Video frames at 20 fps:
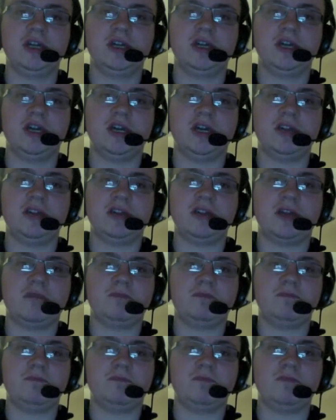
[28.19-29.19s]

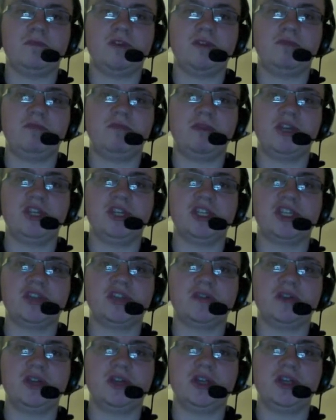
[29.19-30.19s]
And when Miz
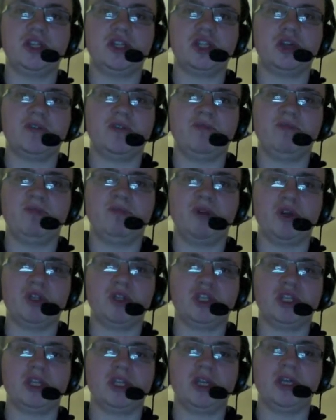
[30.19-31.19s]
like sort of
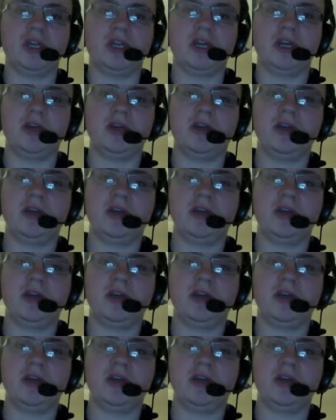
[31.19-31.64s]
botched the